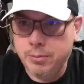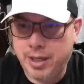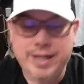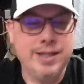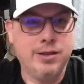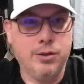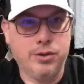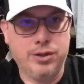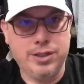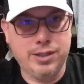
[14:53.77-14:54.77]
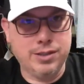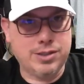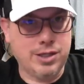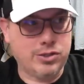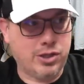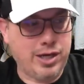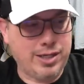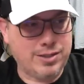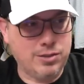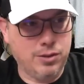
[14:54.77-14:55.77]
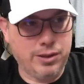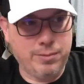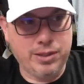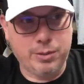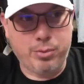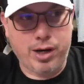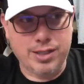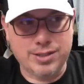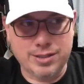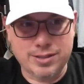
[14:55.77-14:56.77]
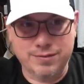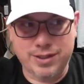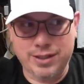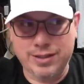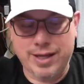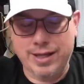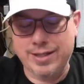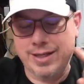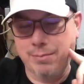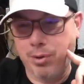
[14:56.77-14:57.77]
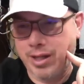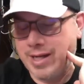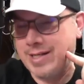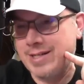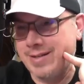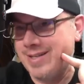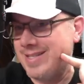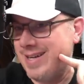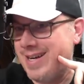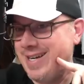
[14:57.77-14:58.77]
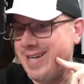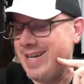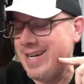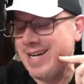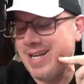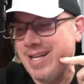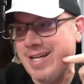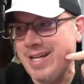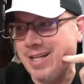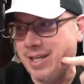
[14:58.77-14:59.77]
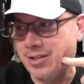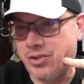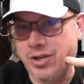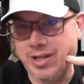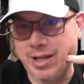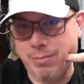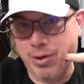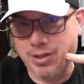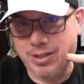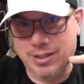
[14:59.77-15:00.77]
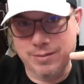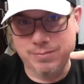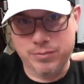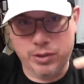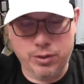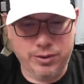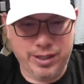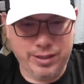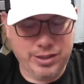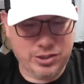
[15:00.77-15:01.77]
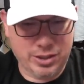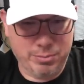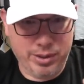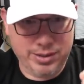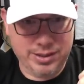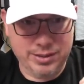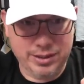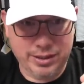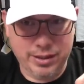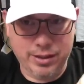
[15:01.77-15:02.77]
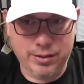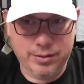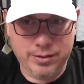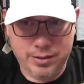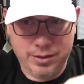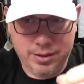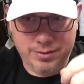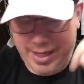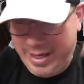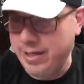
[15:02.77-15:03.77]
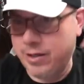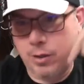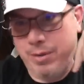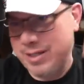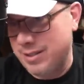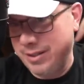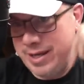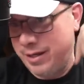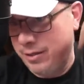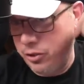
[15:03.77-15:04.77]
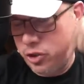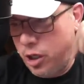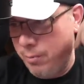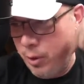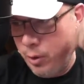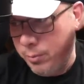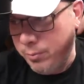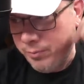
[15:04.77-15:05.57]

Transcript: But I did go to the dentist yesterday. I still am in the process of getting that implant on this side. yesterday they put in, you know, they initially put in the anchor basically down in your jawbone,